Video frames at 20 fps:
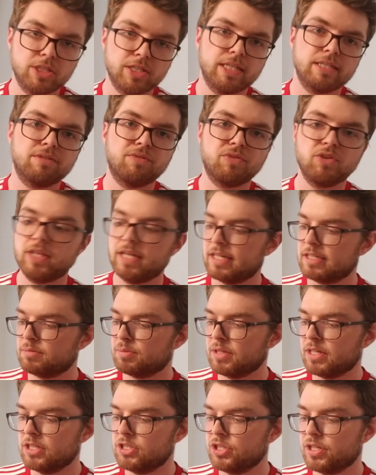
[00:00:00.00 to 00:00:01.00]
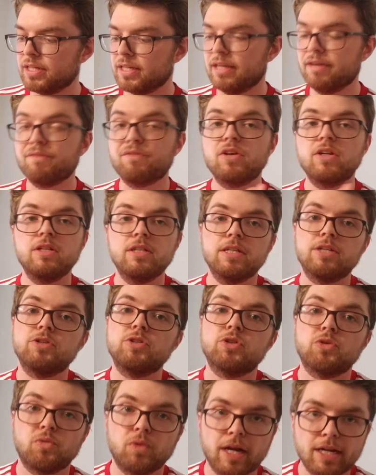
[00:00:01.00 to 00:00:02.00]
So that's for the explanation, and give clear
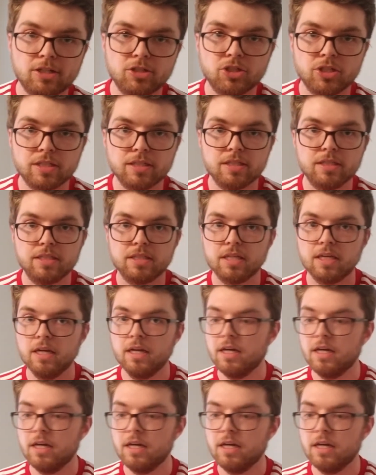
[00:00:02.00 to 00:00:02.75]
directions.